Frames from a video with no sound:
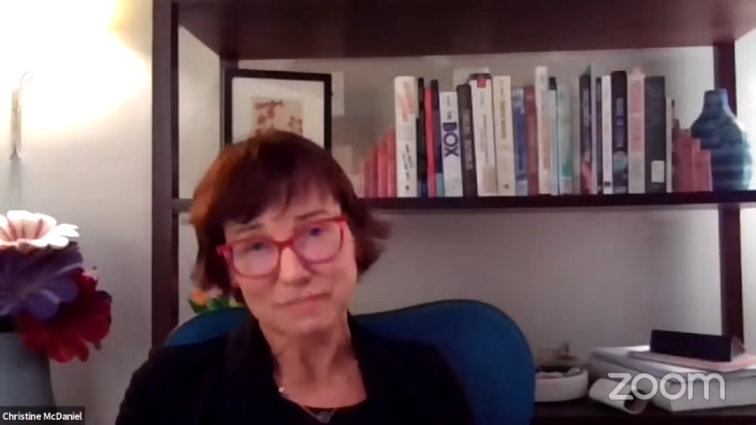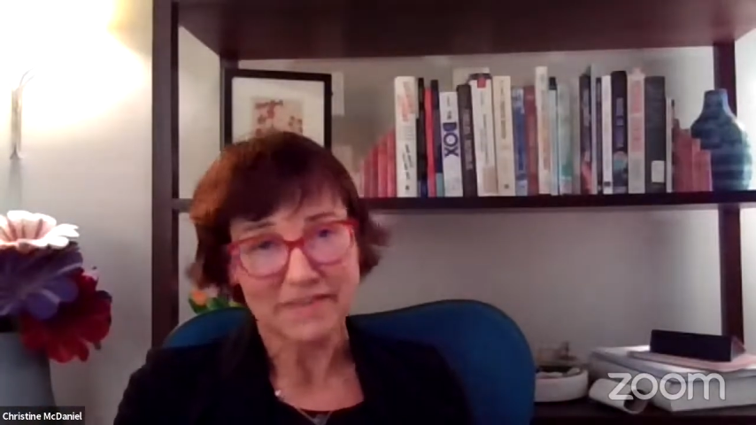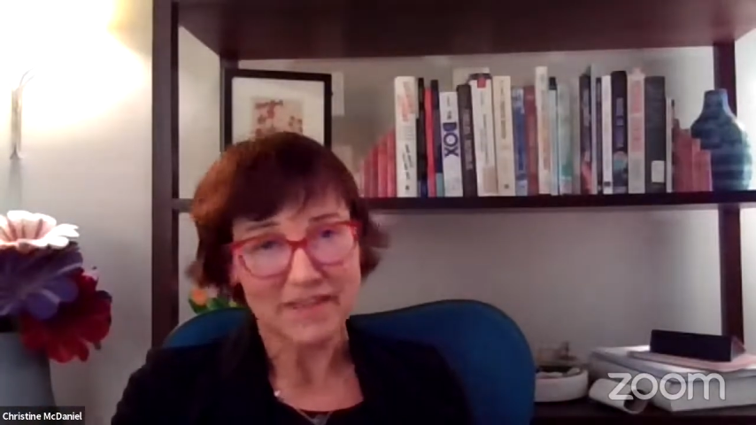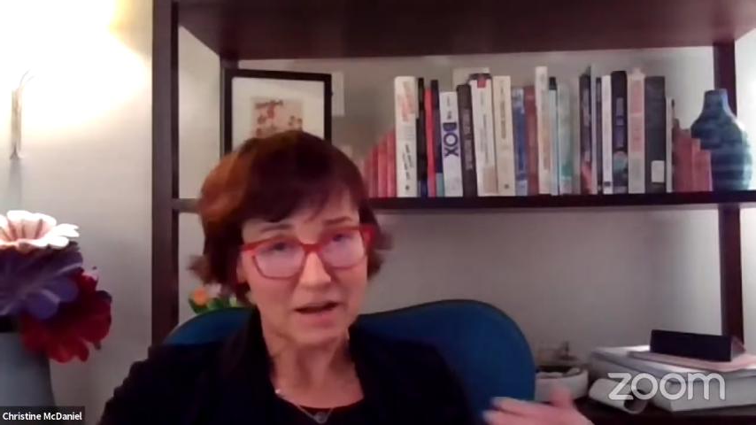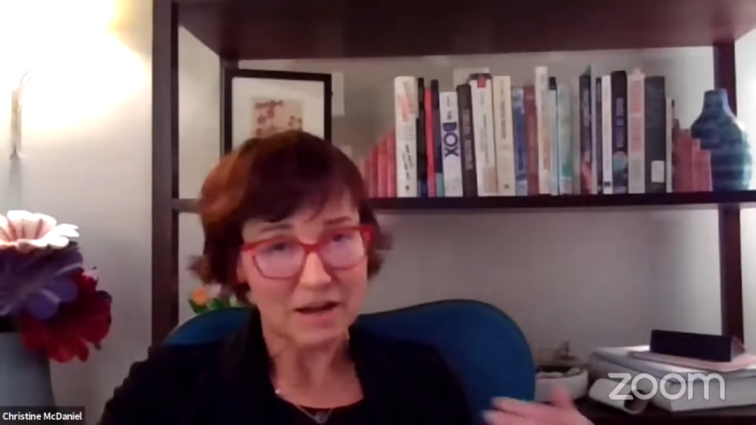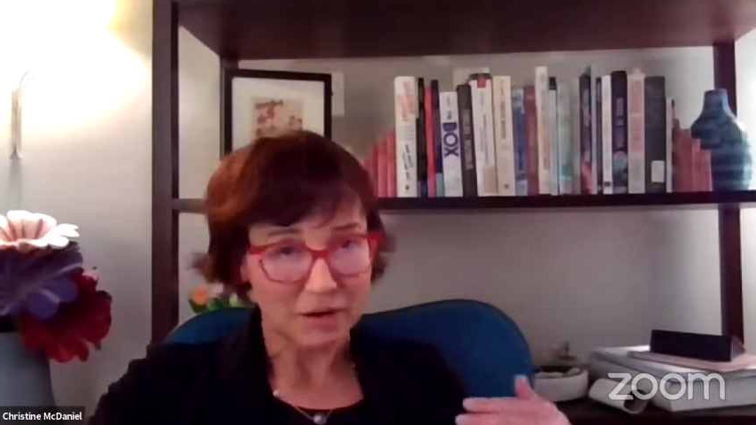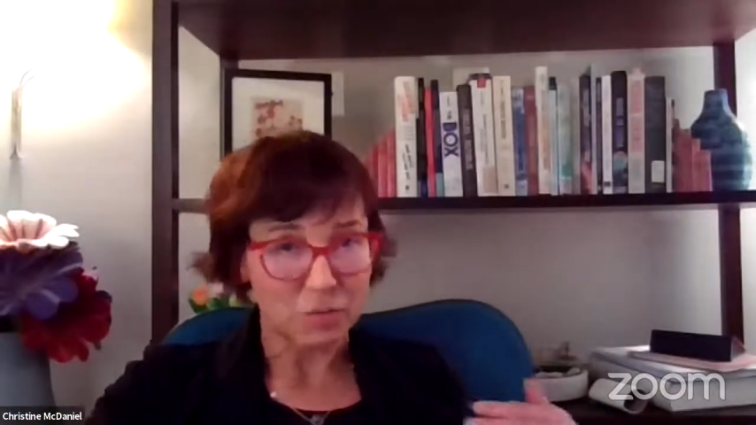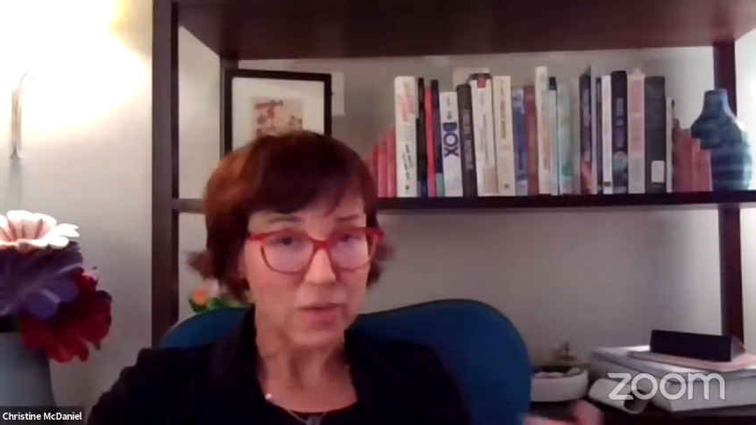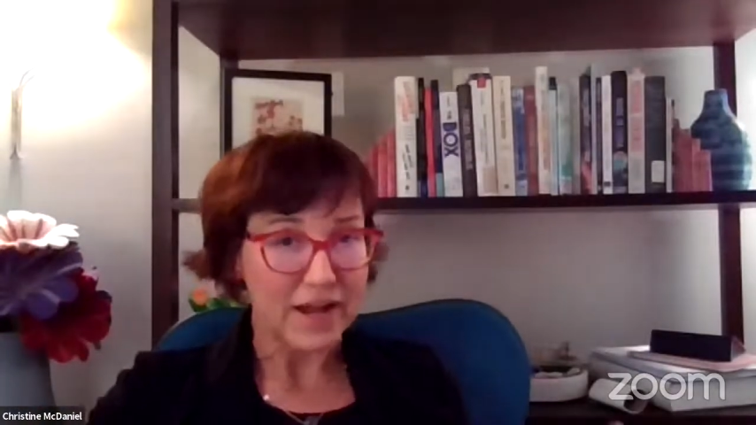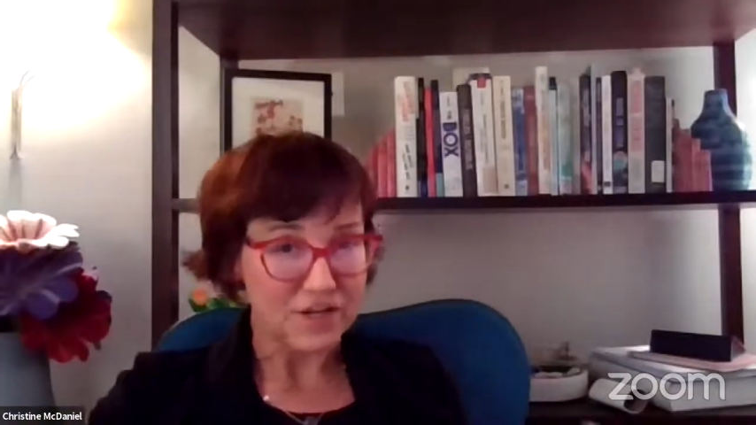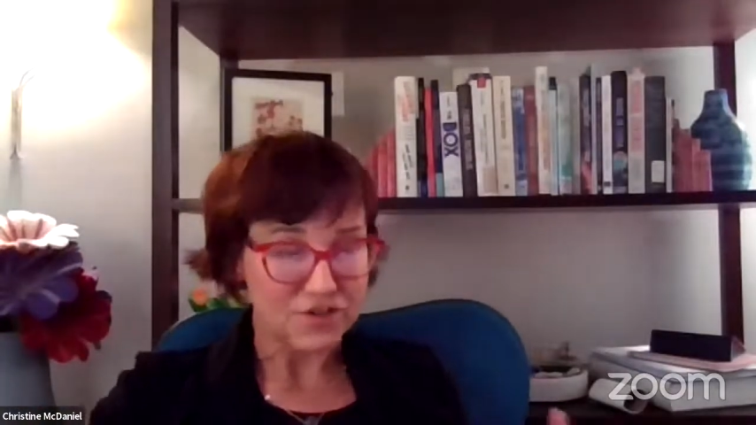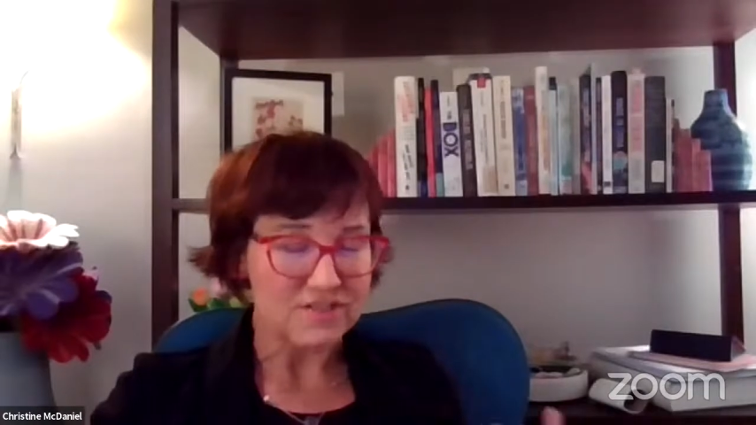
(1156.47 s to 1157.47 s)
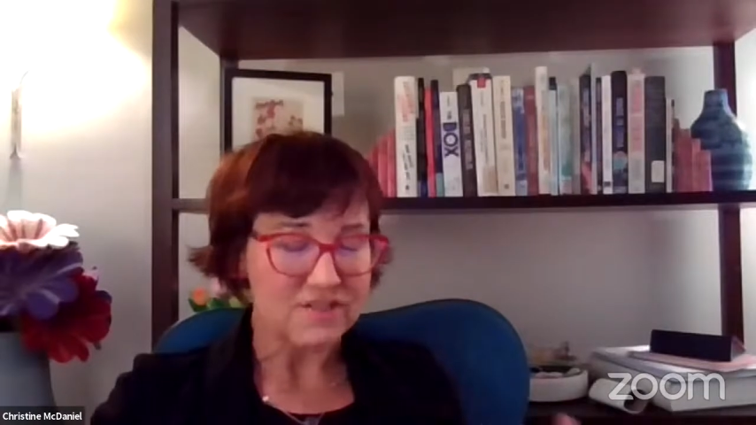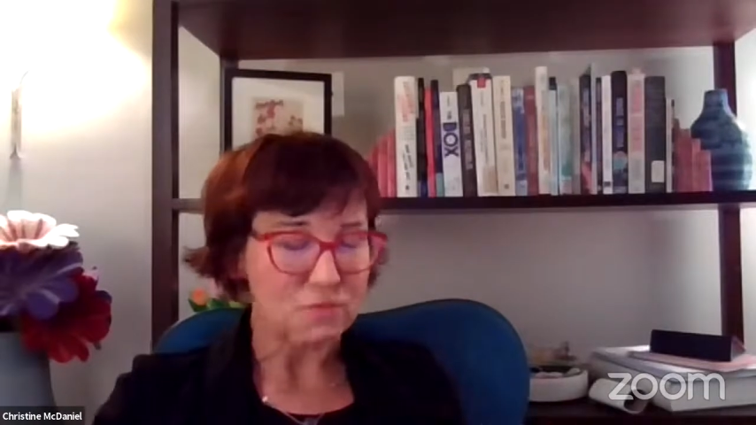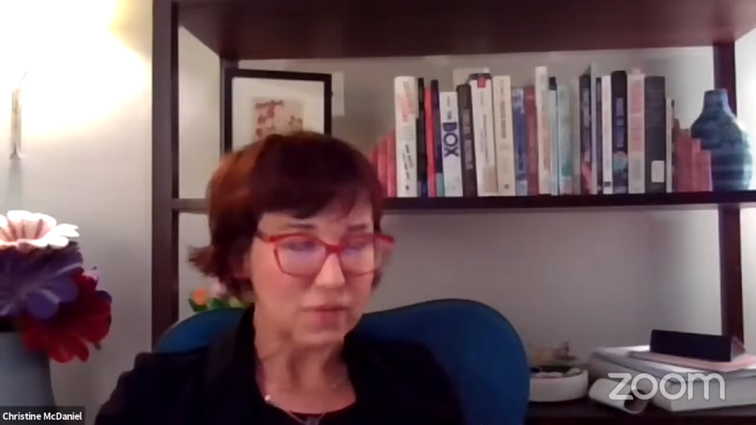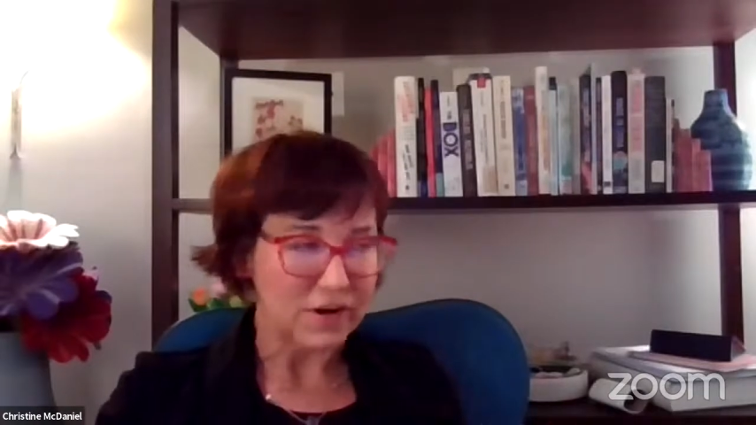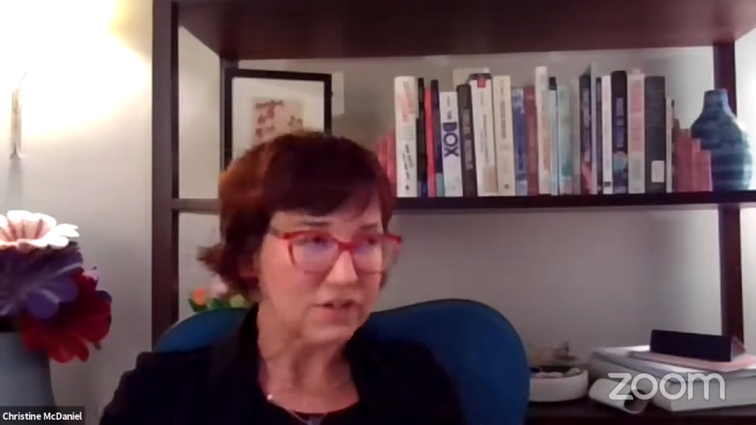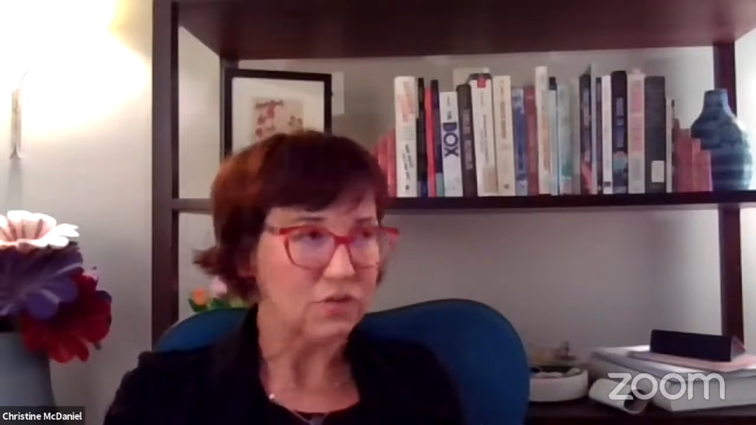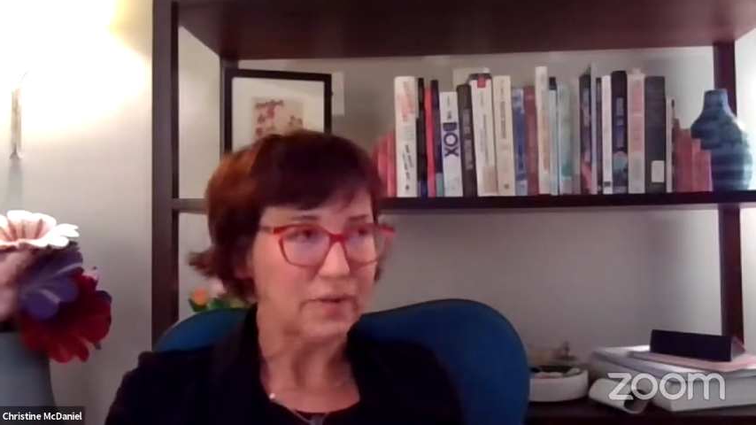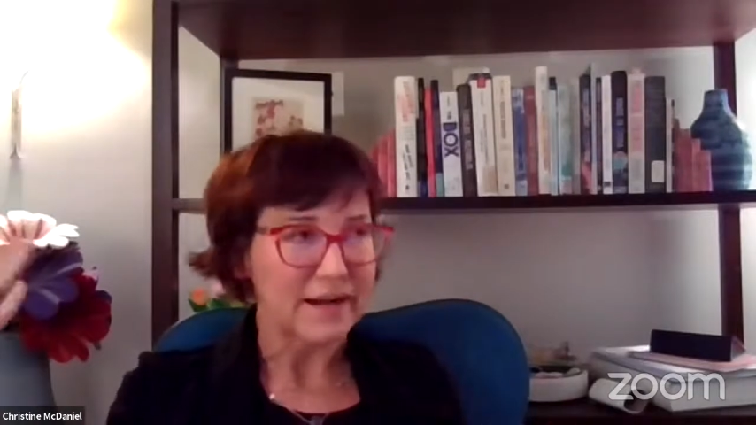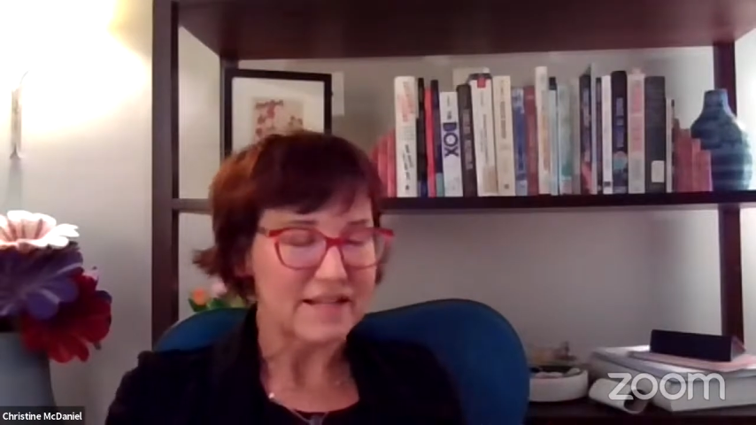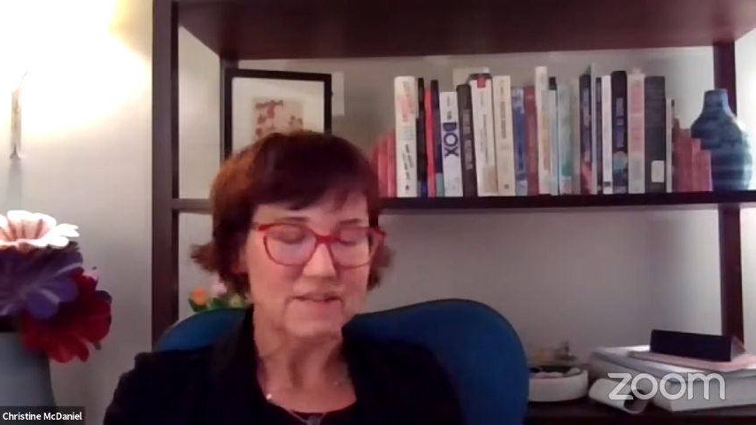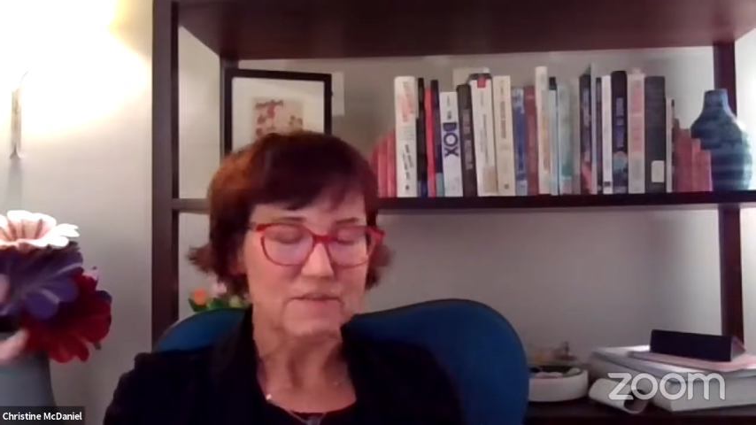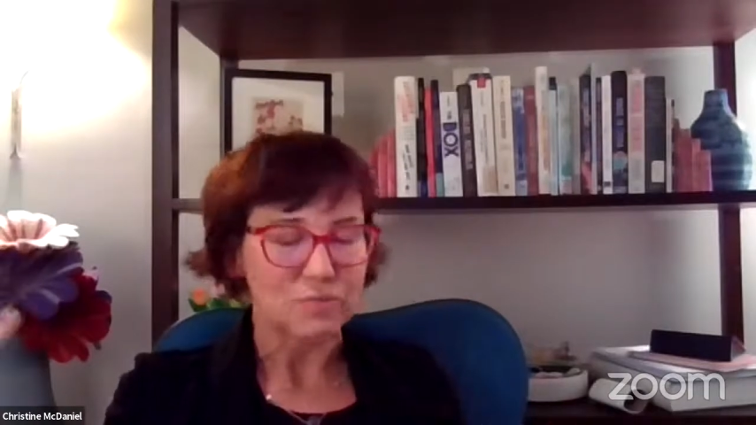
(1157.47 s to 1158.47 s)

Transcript: By that I mean wages and rental rates